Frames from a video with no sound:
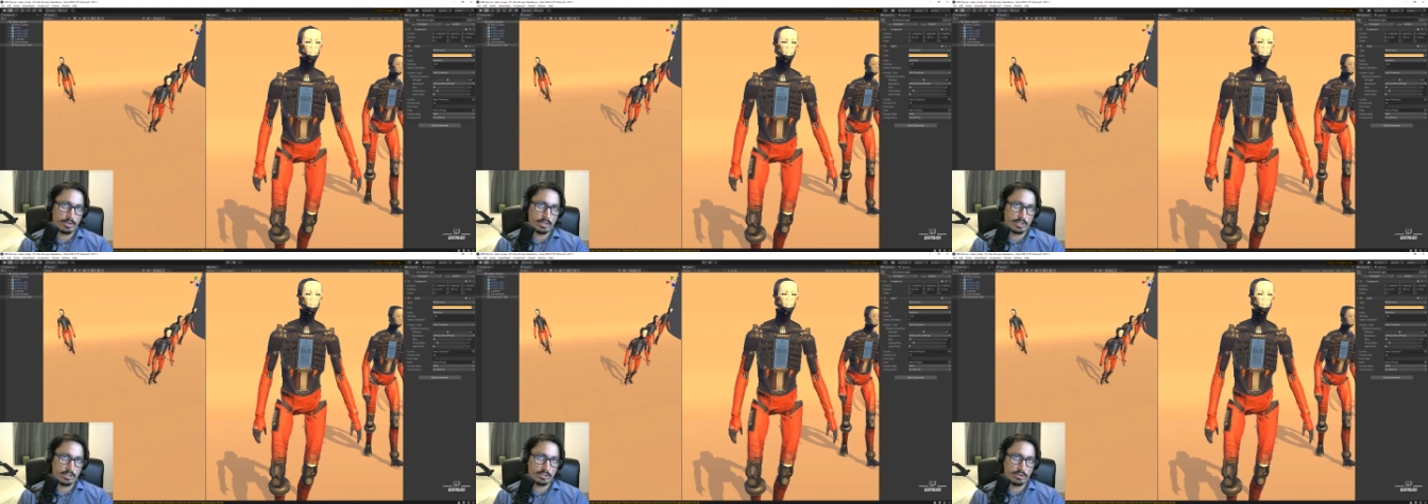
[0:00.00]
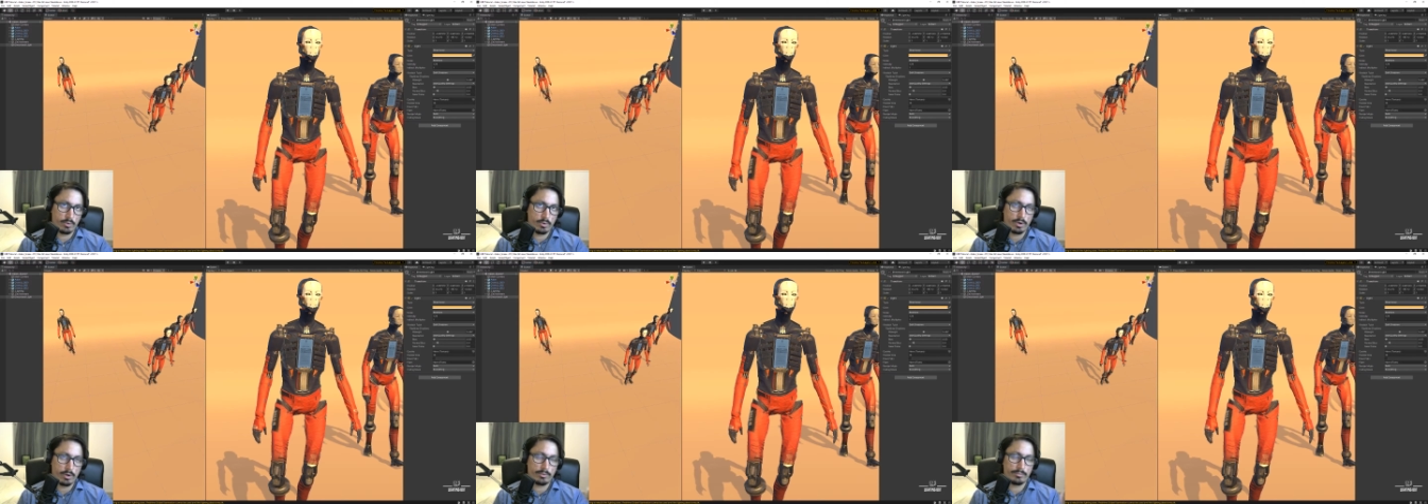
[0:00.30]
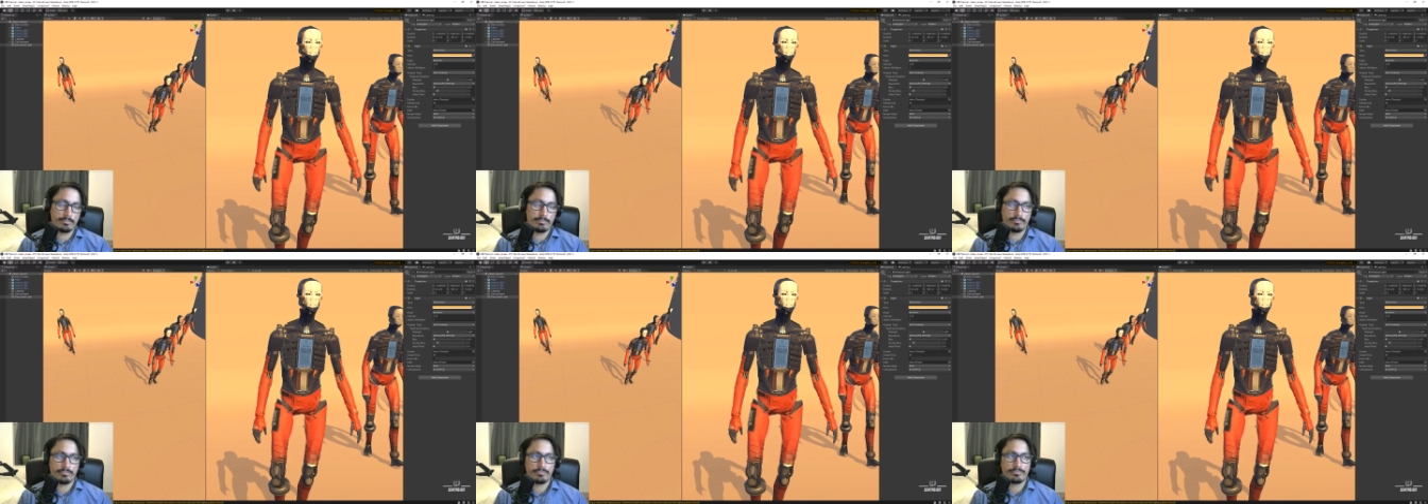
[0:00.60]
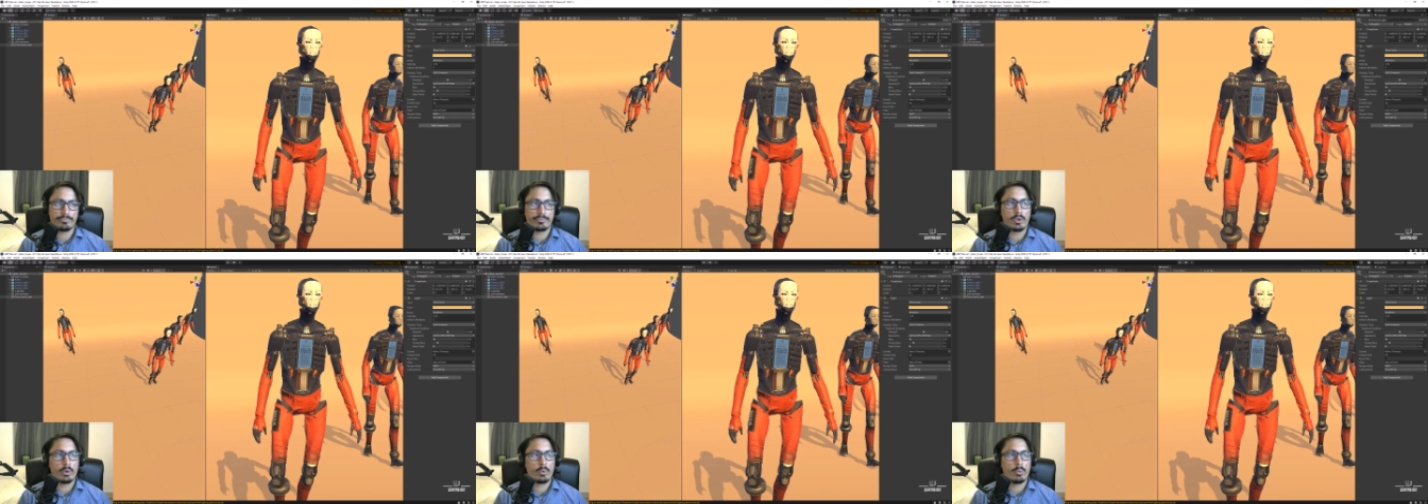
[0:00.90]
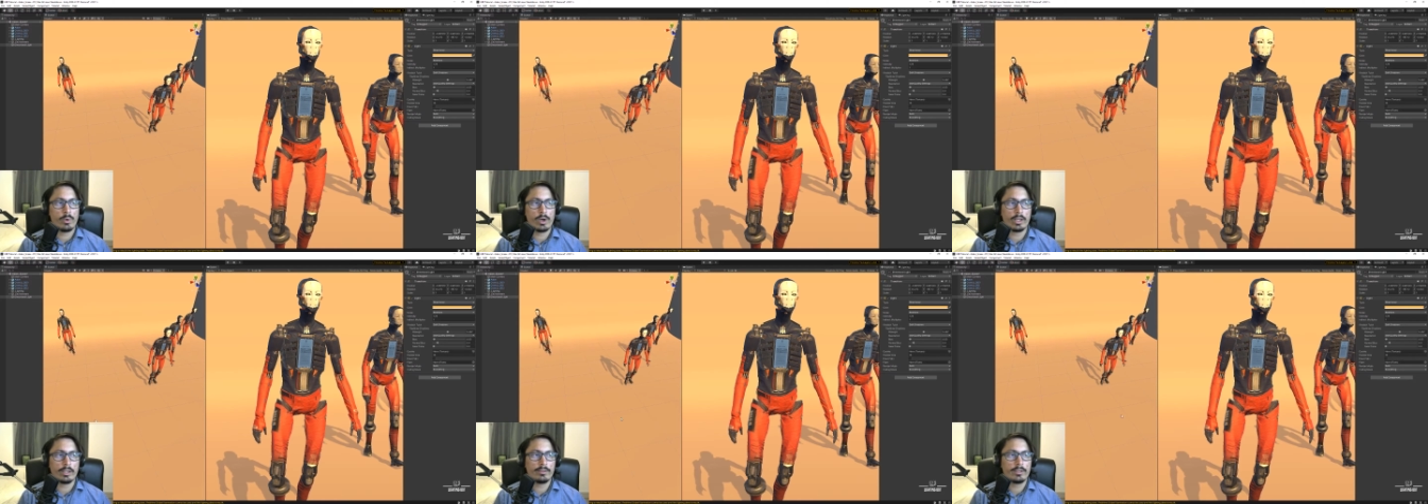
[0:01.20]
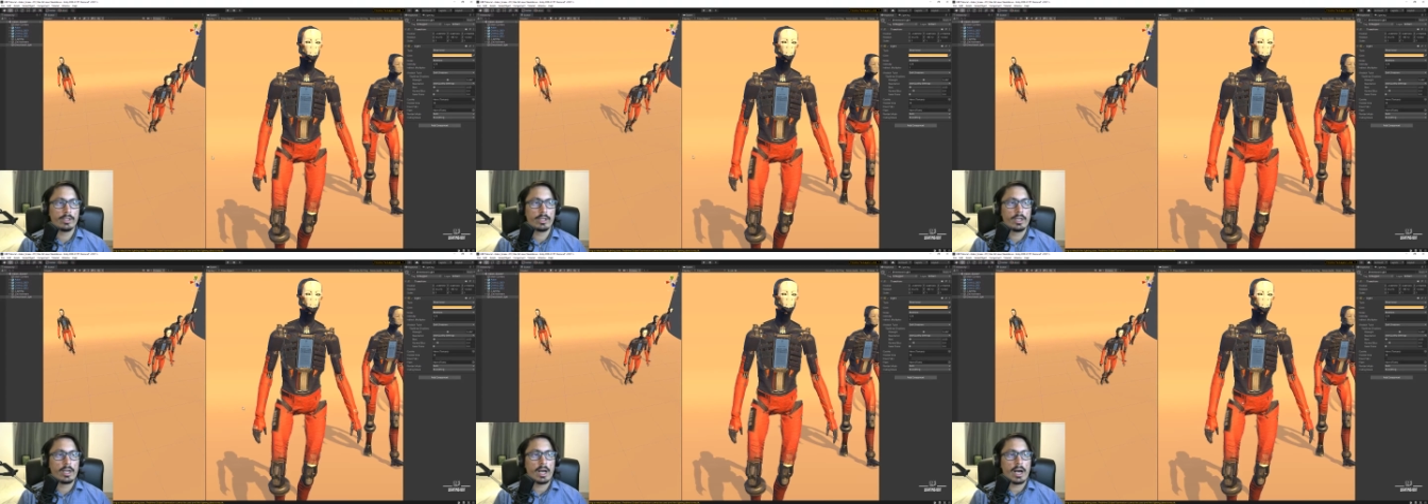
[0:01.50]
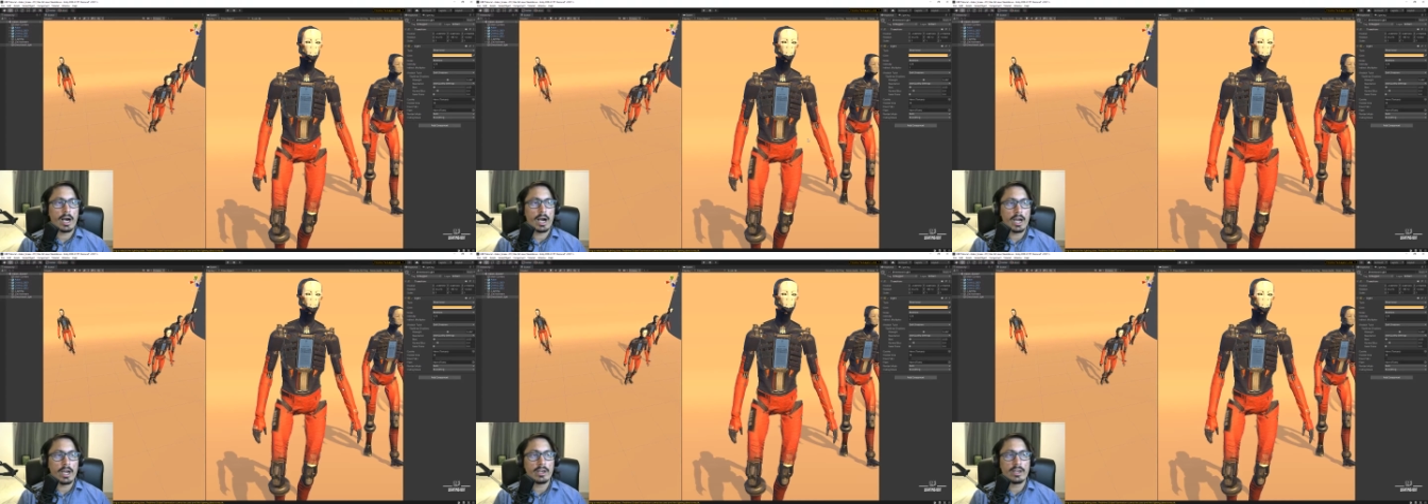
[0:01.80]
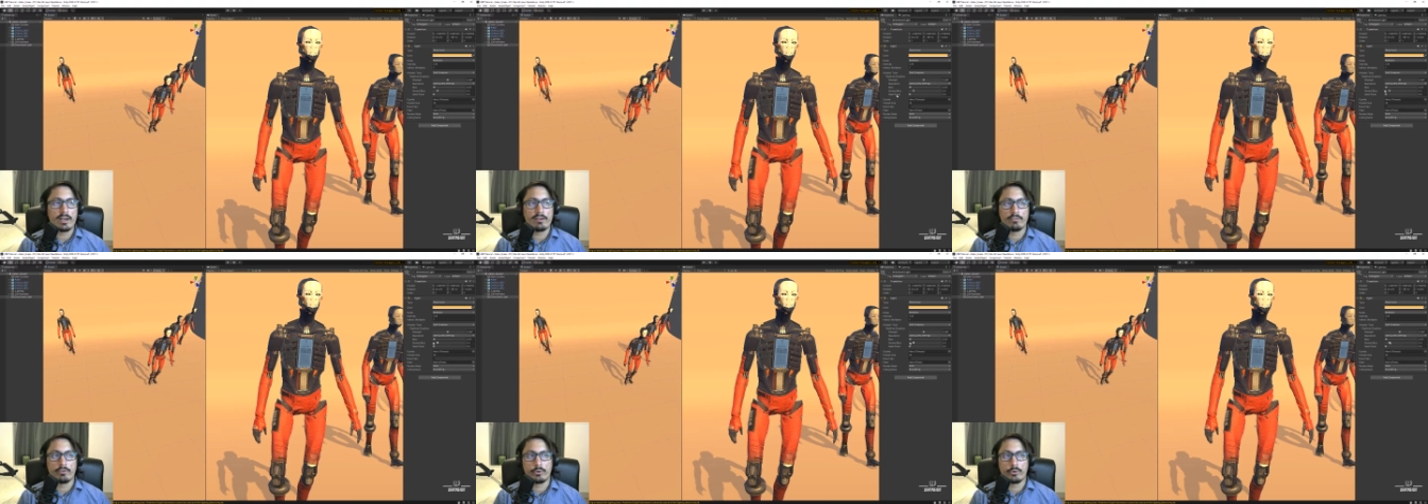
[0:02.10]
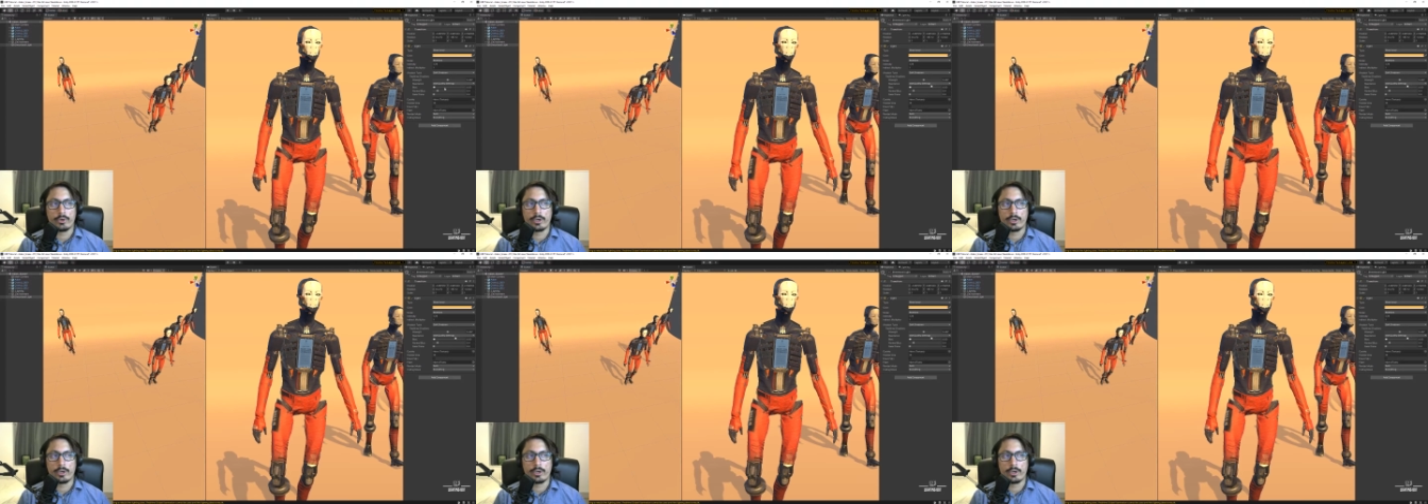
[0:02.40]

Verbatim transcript: and so on. Well, I never